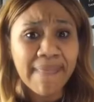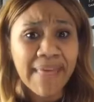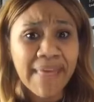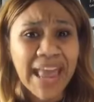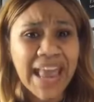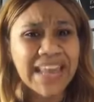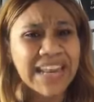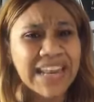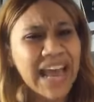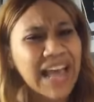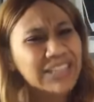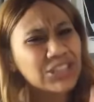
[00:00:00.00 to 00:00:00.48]

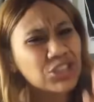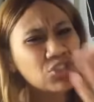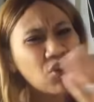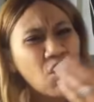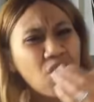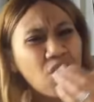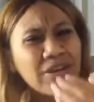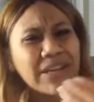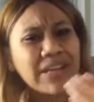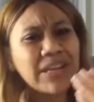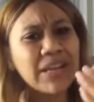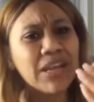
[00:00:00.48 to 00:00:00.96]
And I
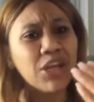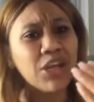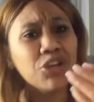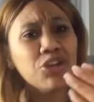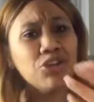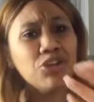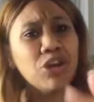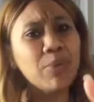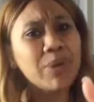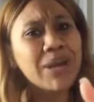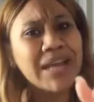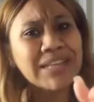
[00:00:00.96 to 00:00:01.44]
started, you
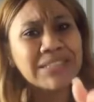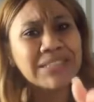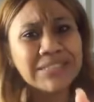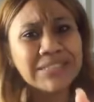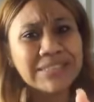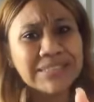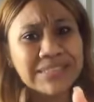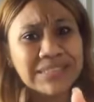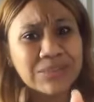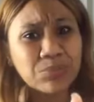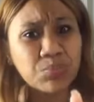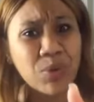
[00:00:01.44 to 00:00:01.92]
know
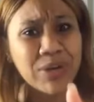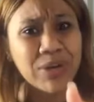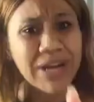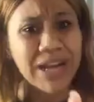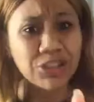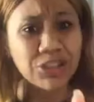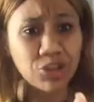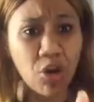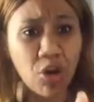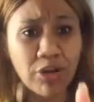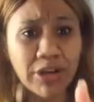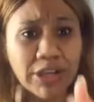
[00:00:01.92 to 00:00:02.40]
what I
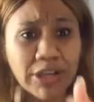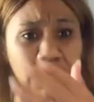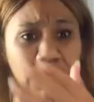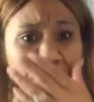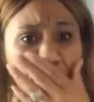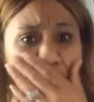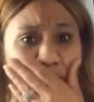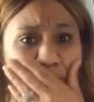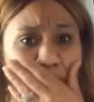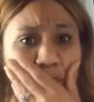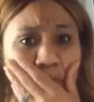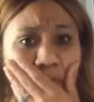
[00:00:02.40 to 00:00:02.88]
started to
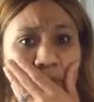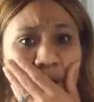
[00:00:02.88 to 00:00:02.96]
do?